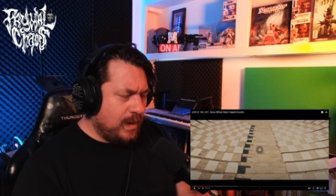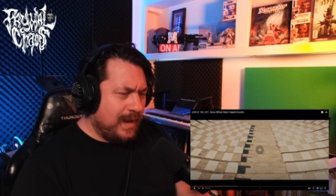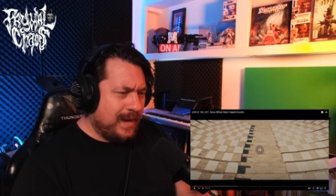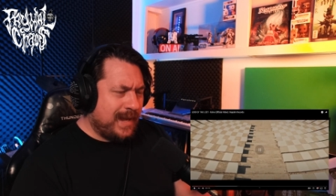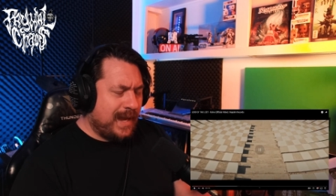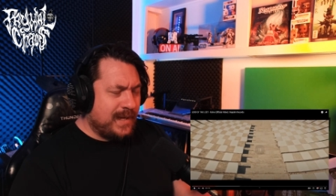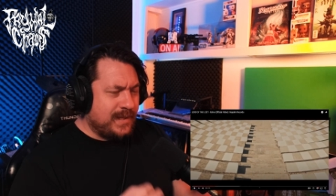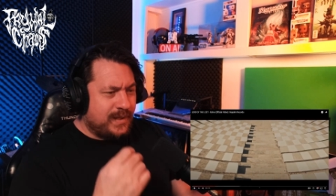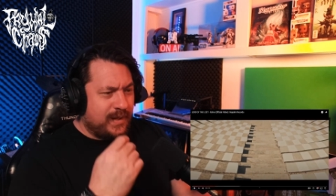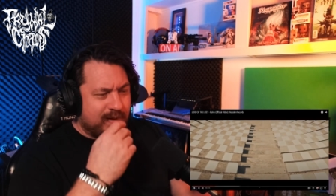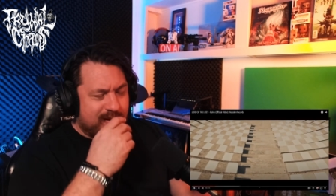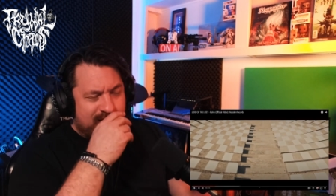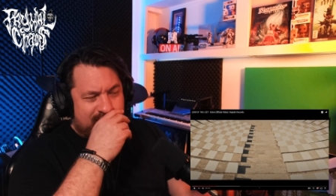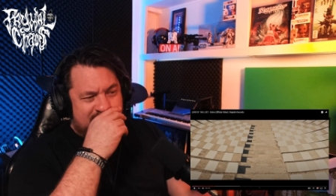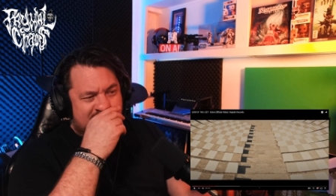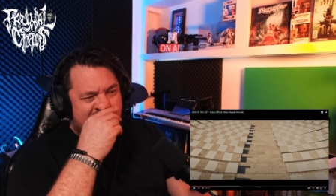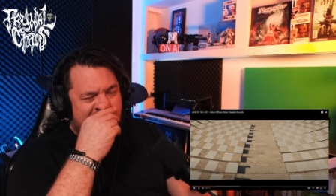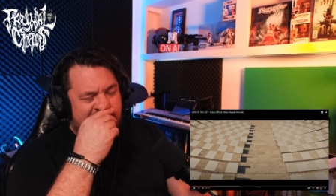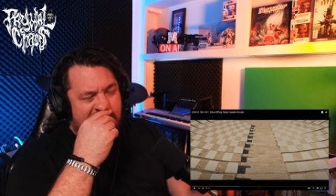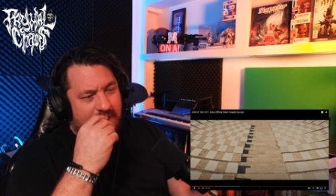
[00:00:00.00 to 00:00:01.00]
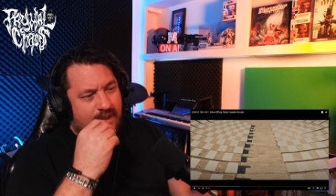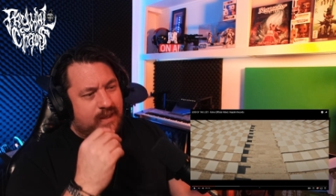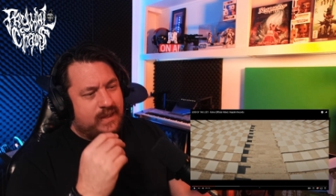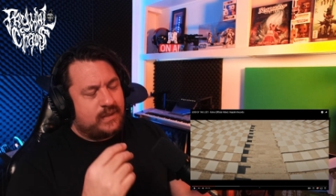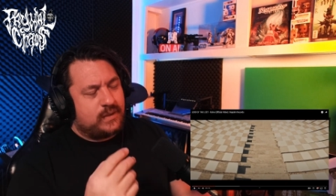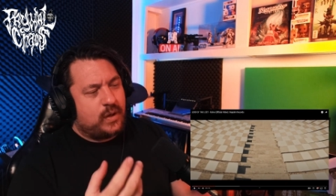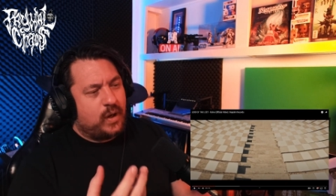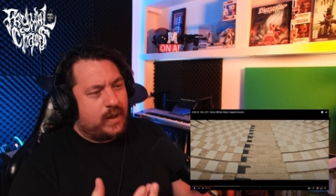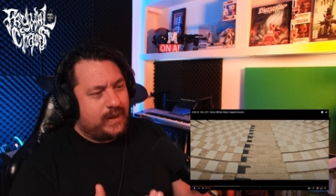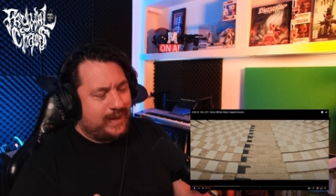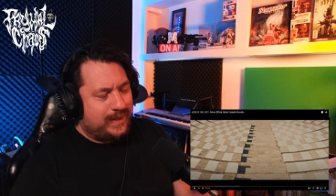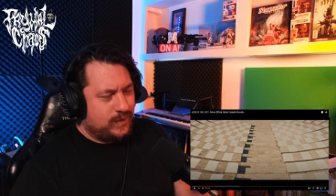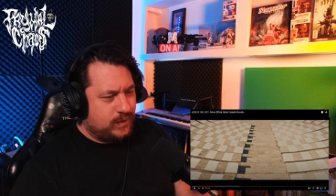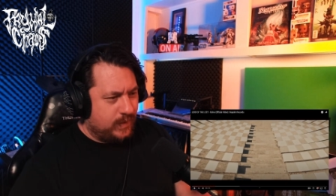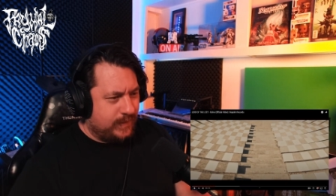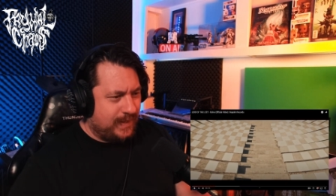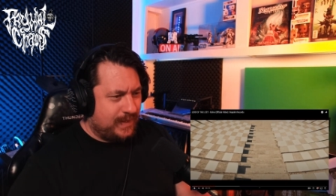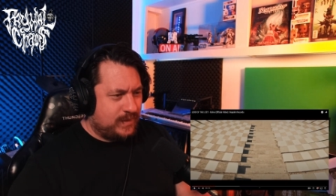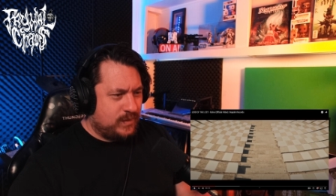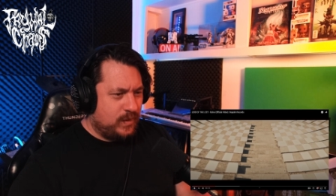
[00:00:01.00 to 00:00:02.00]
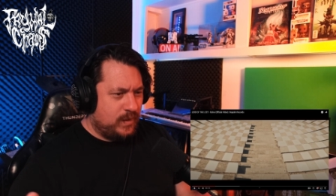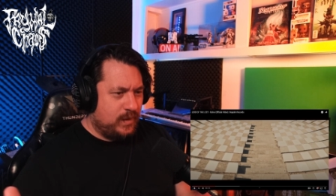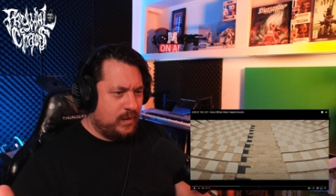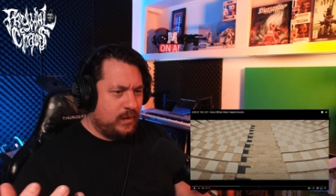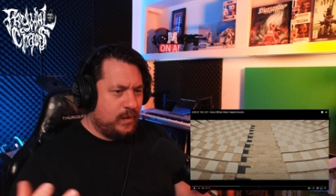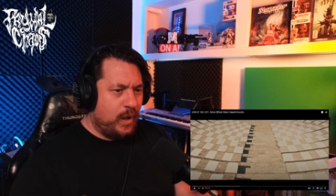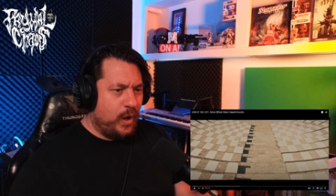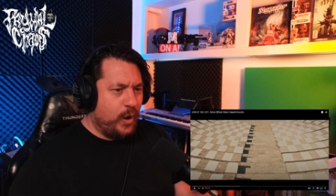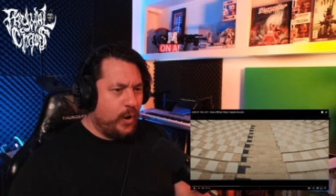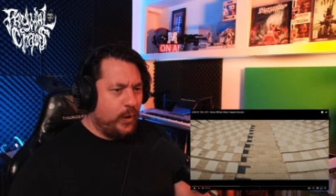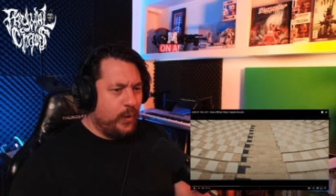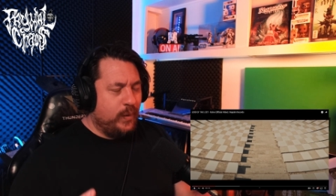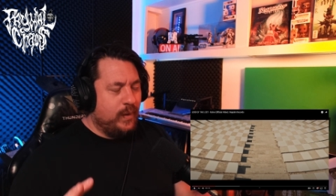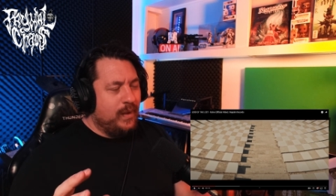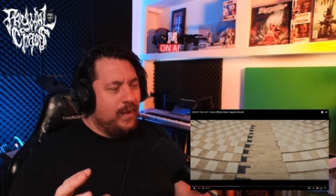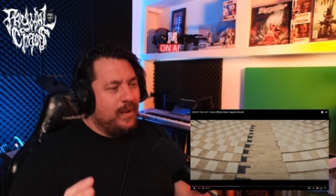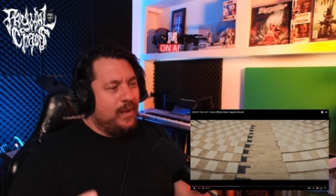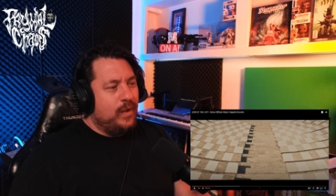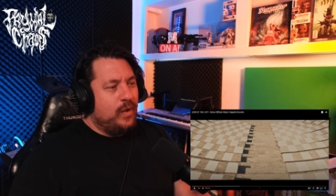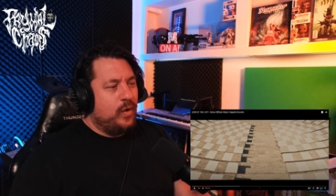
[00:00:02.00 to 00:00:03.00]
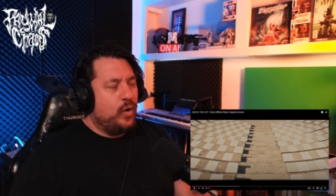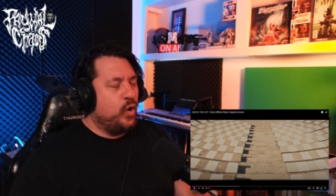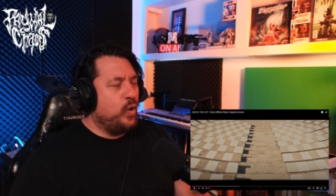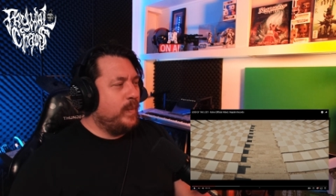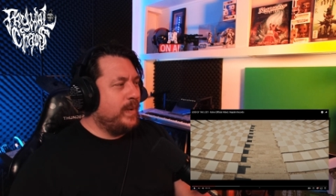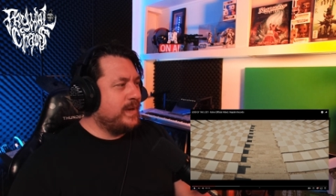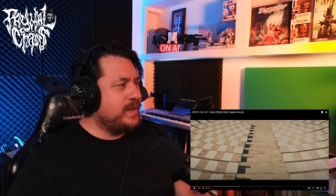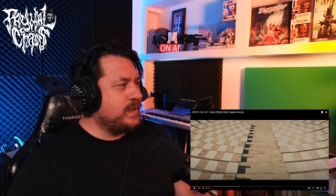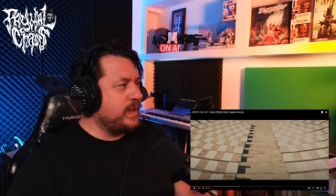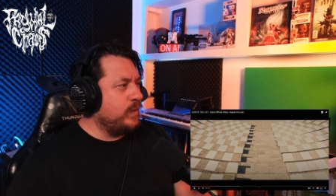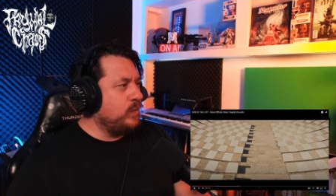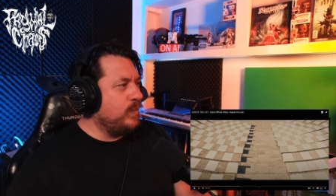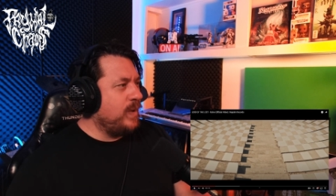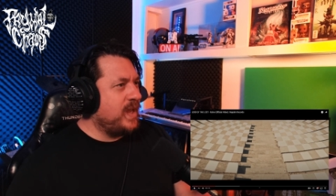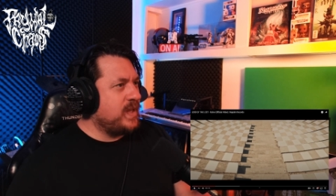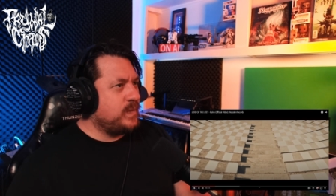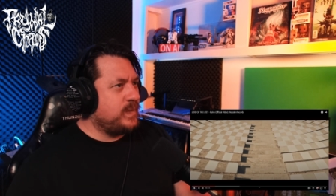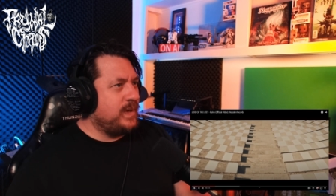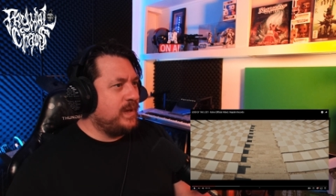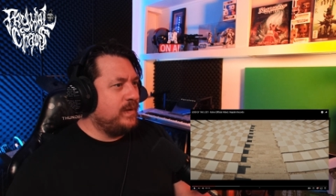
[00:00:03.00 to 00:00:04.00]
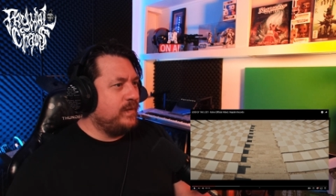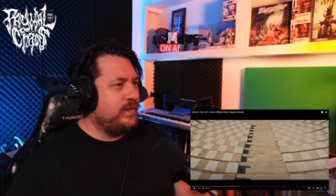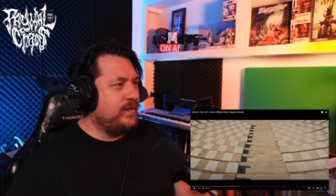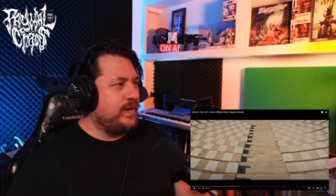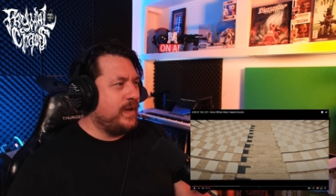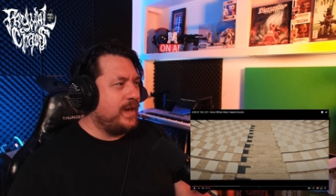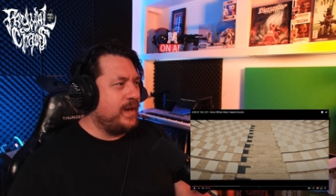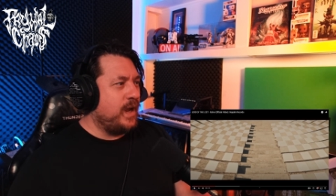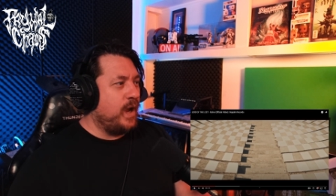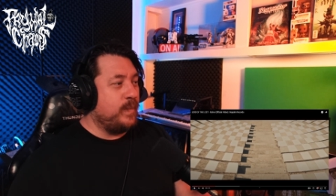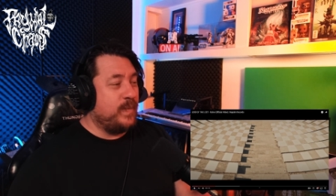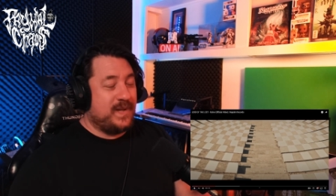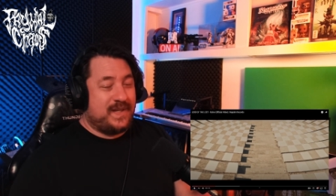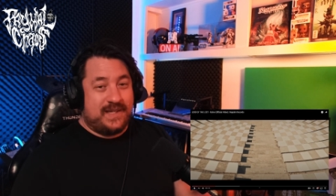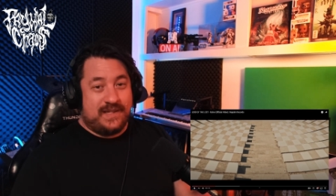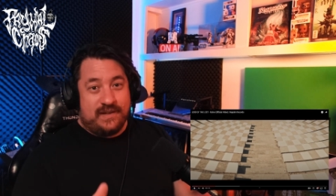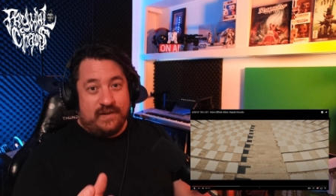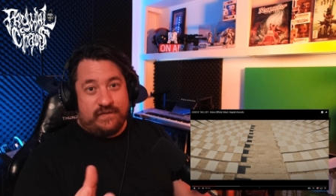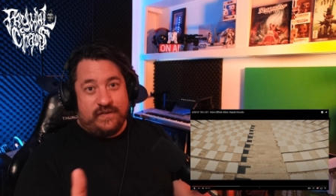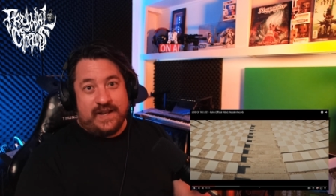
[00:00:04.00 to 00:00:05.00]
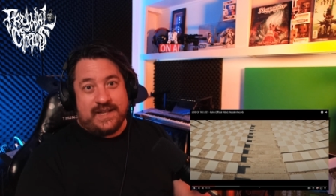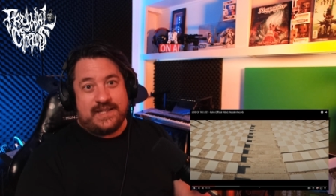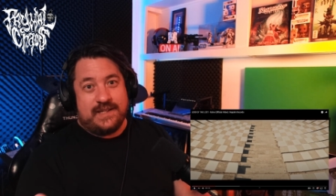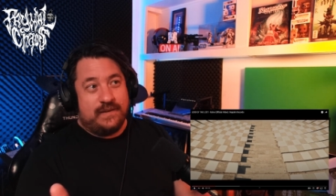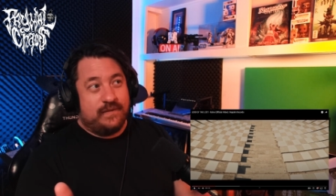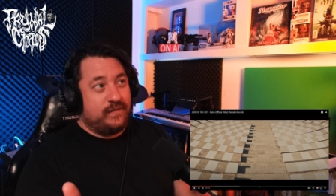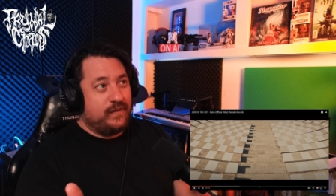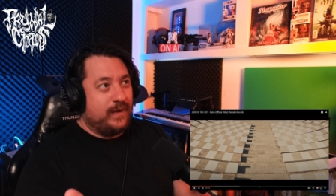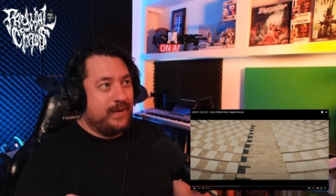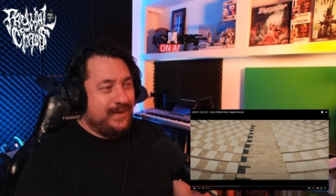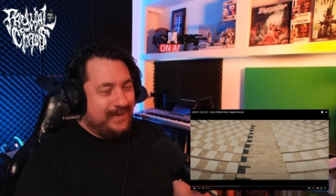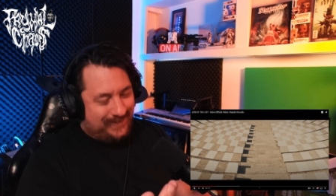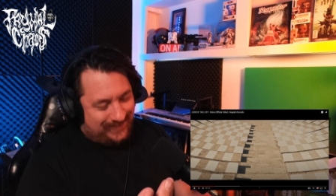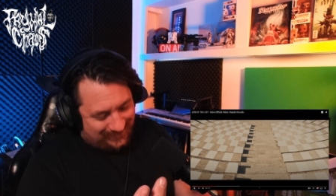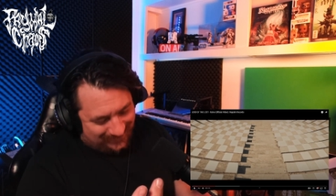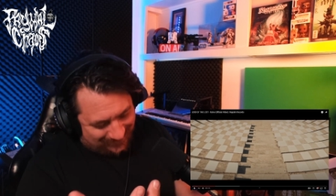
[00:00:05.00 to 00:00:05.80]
Okay, so it seems like he's got he's got that sort of low, almost. Like, reminds me of, and I hope this isn't offensive,